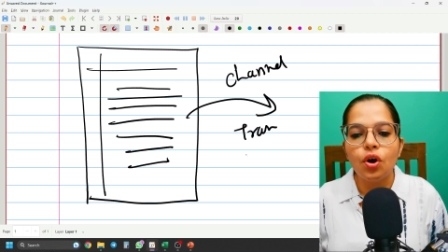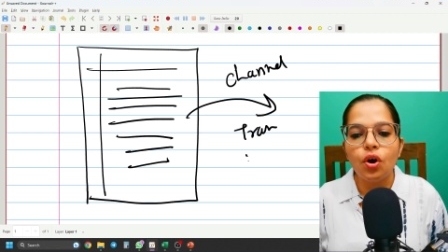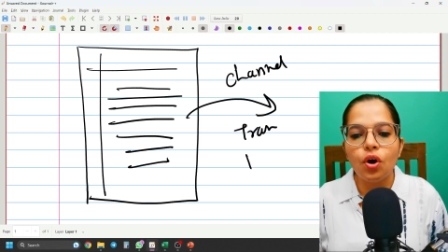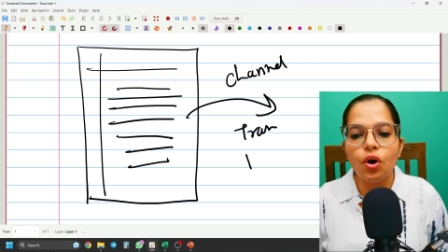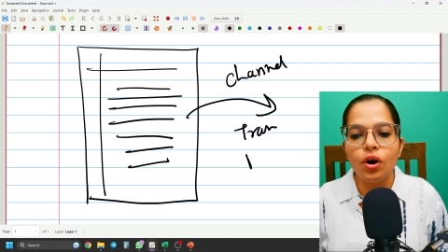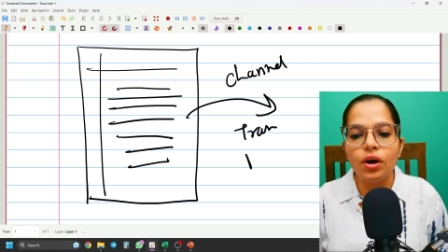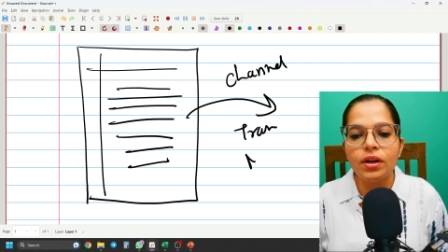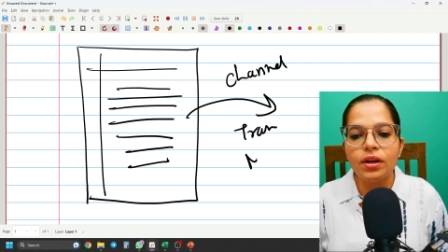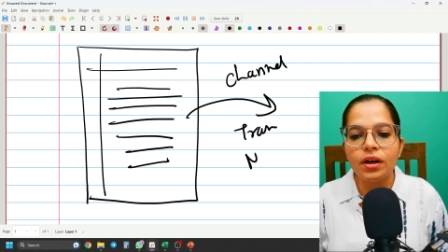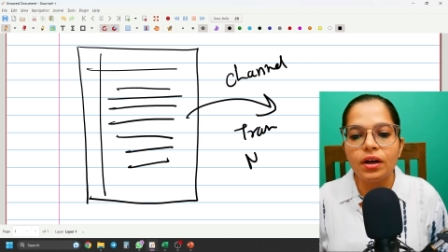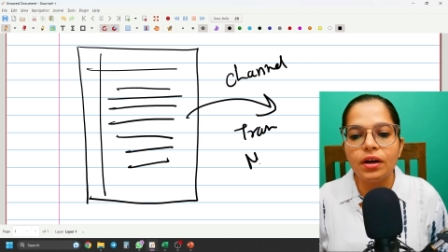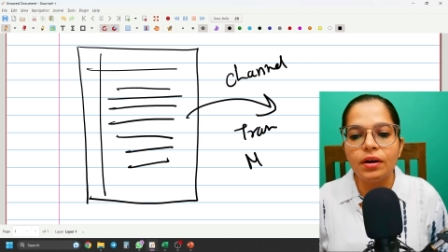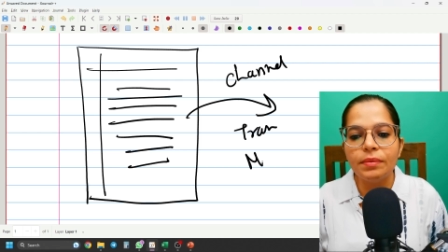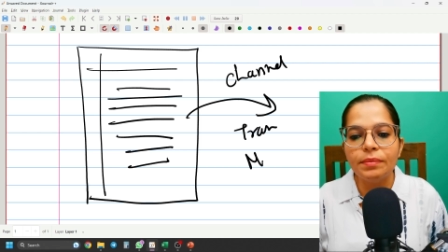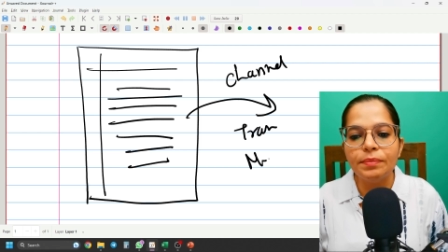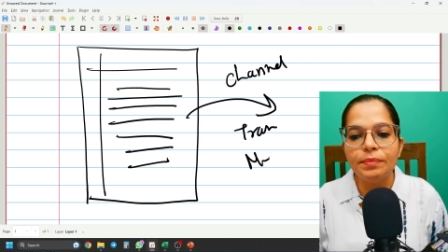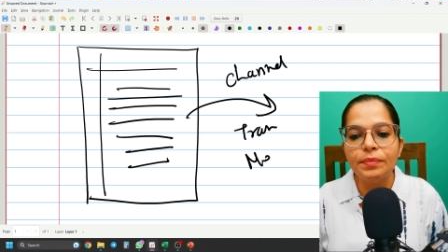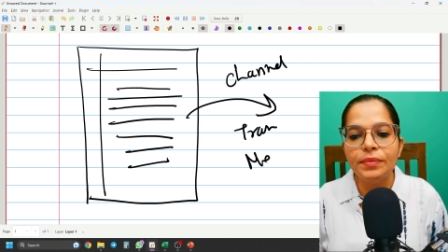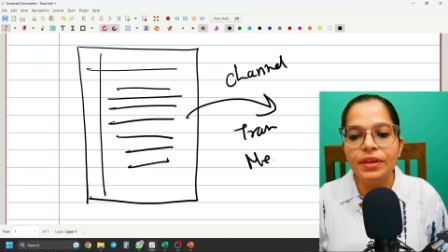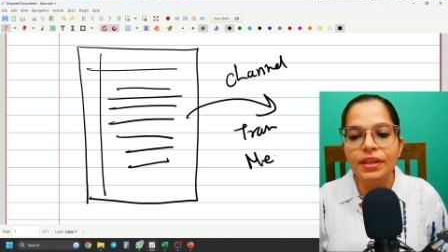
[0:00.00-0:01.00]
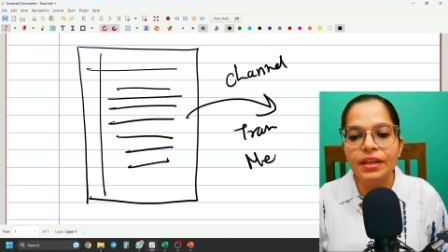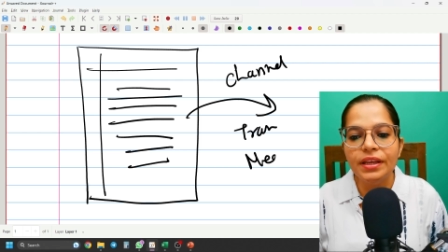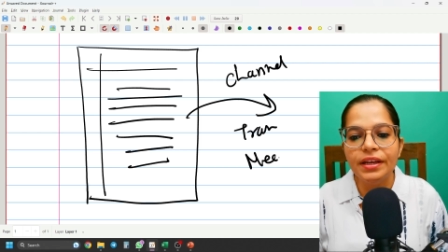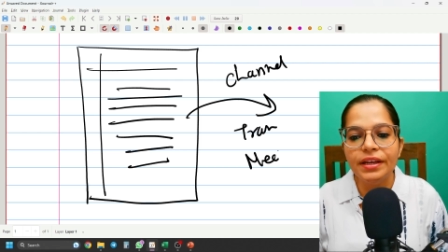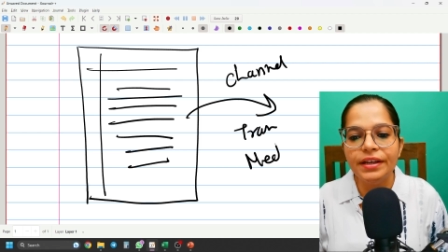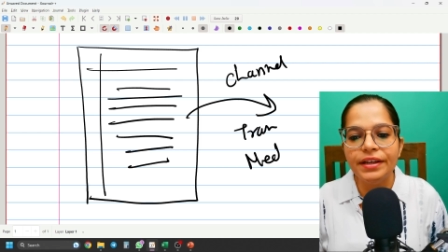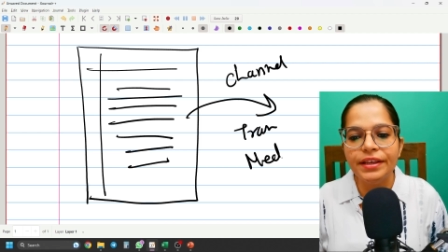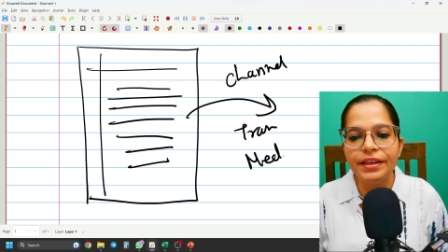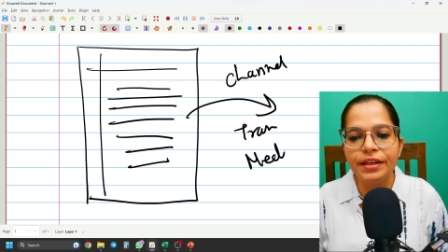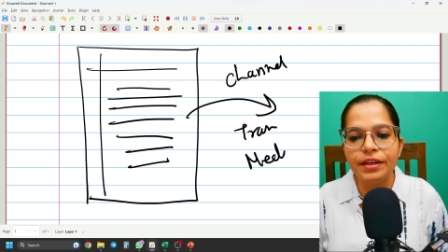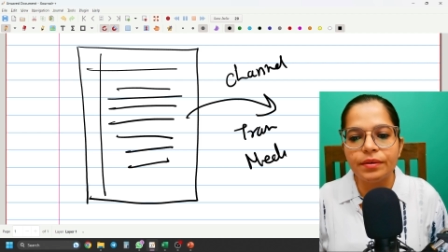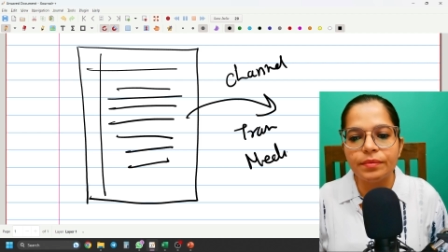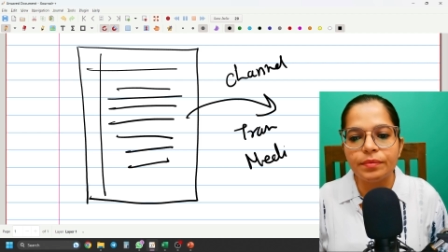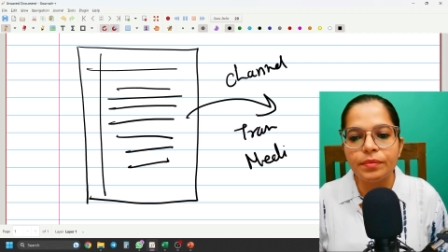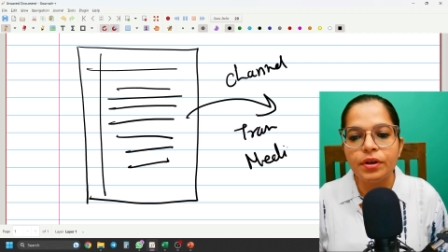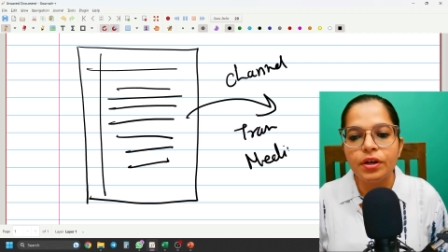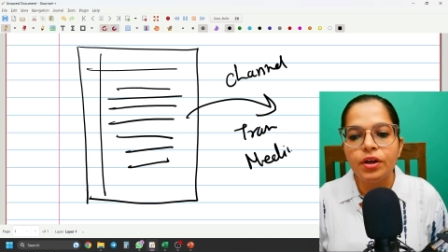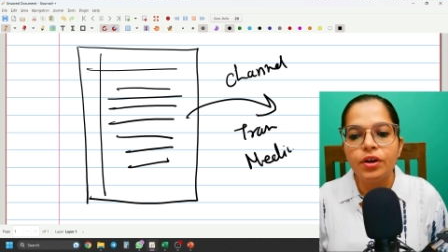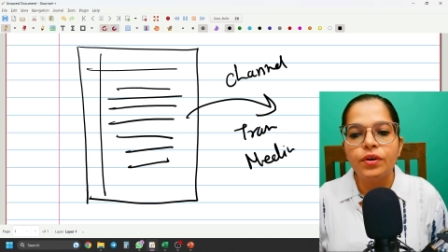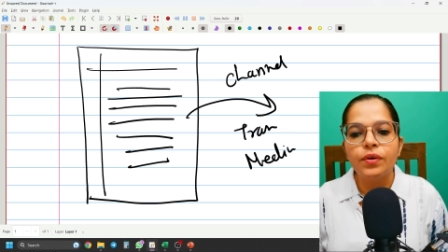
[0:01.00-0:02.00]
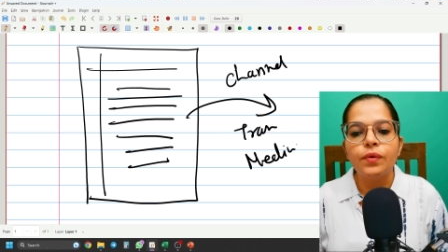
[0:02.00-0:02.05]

or a medium